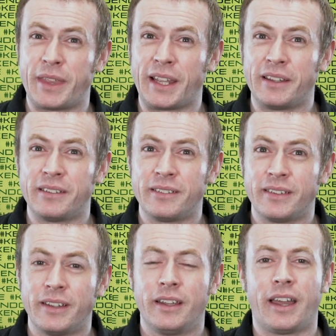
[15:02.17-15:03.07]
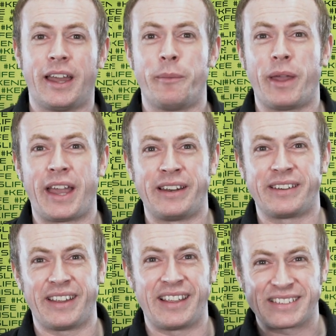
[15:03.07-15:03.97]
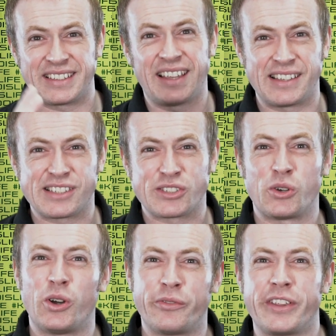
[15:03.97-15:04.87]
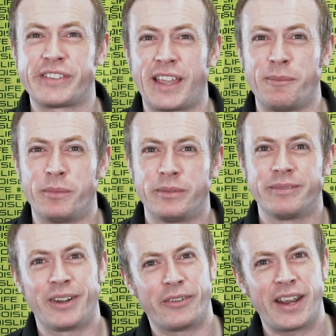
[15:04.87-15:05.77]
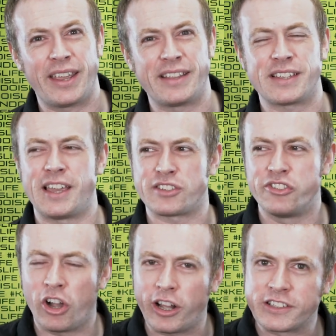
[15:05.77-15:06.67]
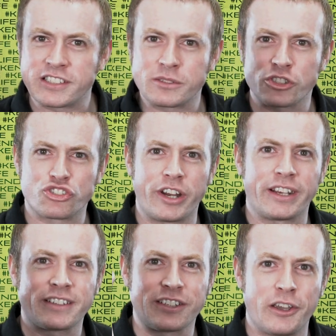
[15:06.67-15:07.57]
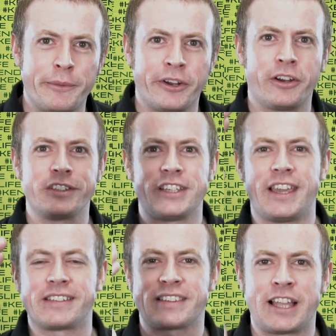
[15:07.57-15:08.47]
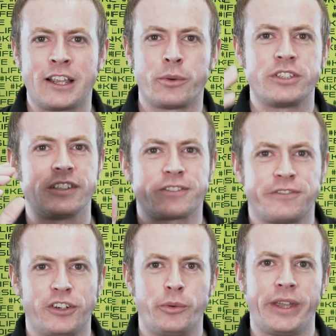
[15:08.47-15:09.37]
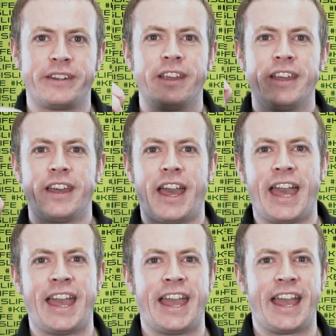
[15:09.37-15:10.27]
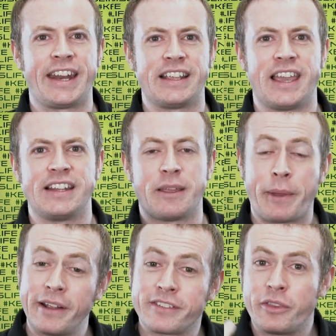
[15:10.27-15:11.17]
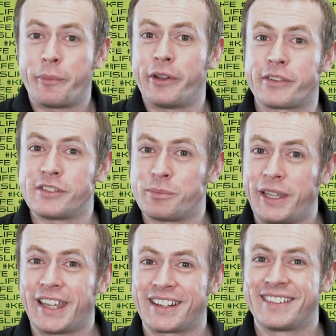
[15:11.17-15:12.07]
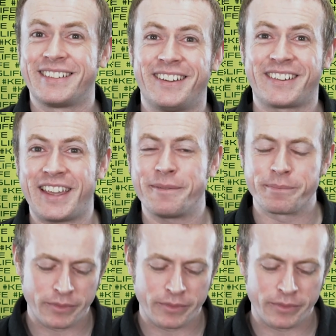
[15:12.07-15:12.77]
thing. Um, and it's it's sort of the same. All right, it, it's not a strict terminology. It's language. It's fluid uh, and it, it depends on the person speaking. Okay.